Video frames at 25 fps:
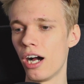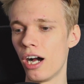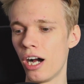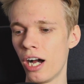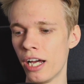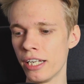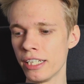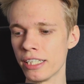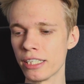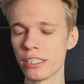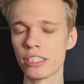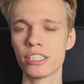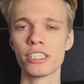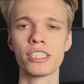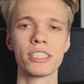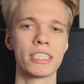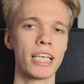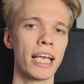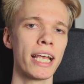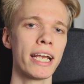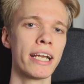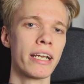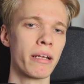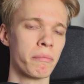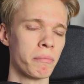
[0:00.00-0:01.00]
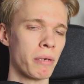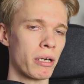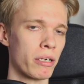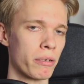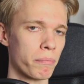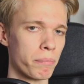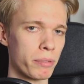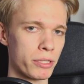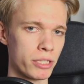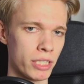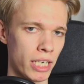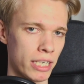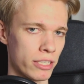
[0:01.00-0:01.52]
an insane amount of
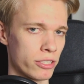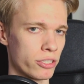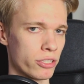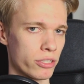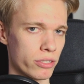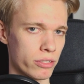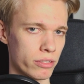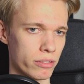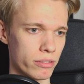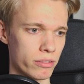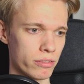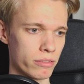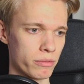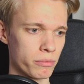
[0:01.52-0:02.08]
potential,